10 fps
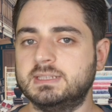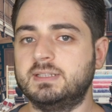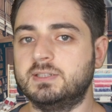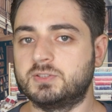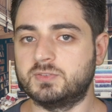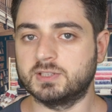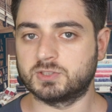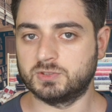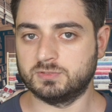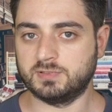it an
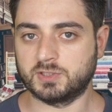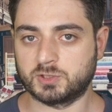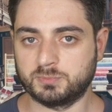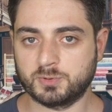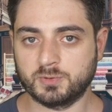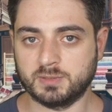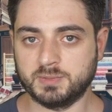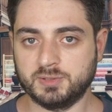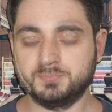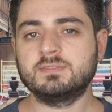introduction to functional
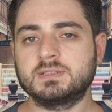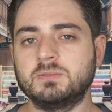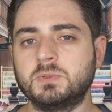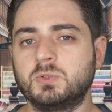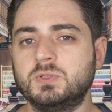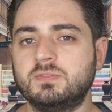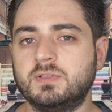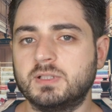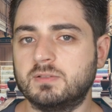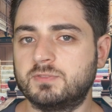programming. It's for someone who is
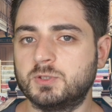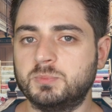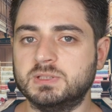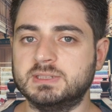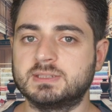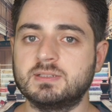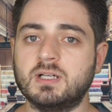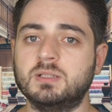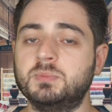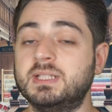very comfortable in
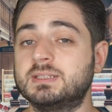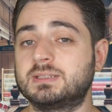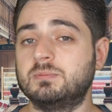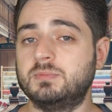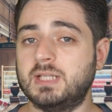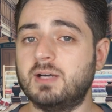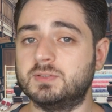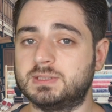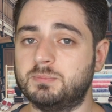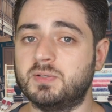Scala but has some
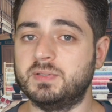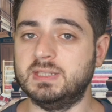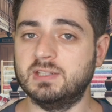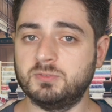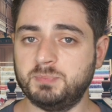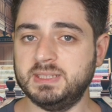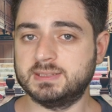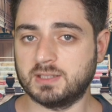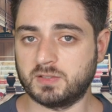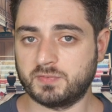doubts about the FP
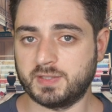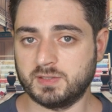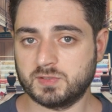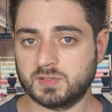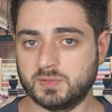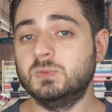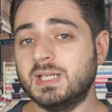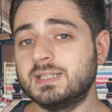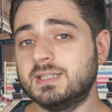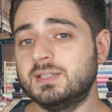side of things. Do
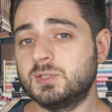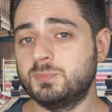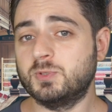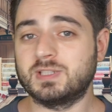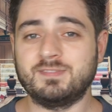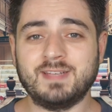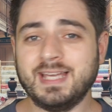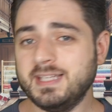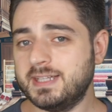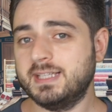not get this book if
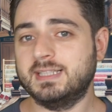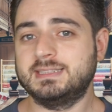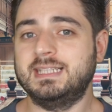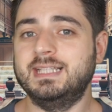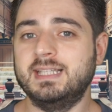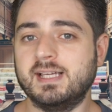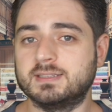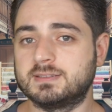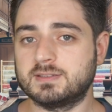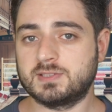anything I say
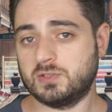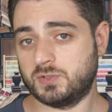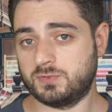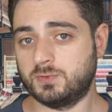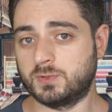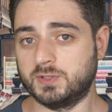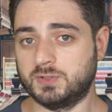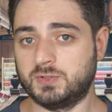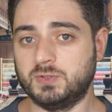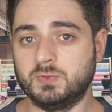next sounds foreign
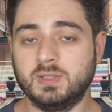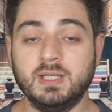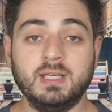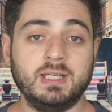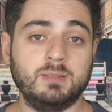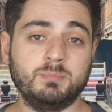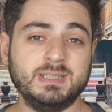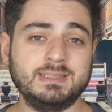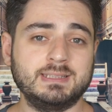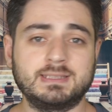to you.
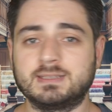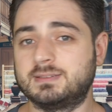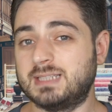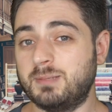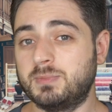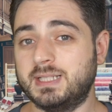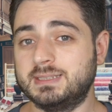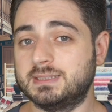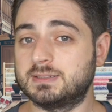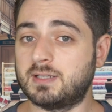Implicits, type
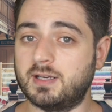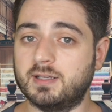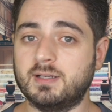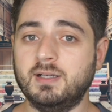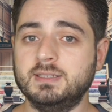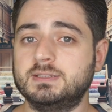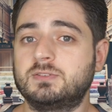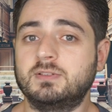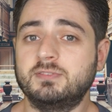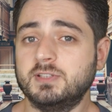classes, higher kinds,
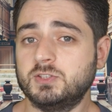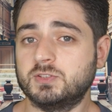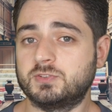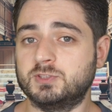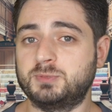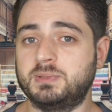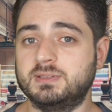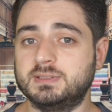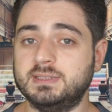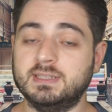referential
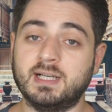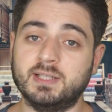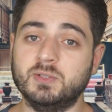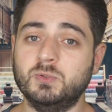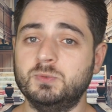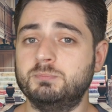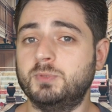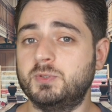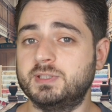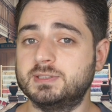transparency, I/O,
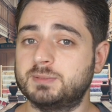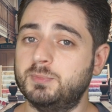monads,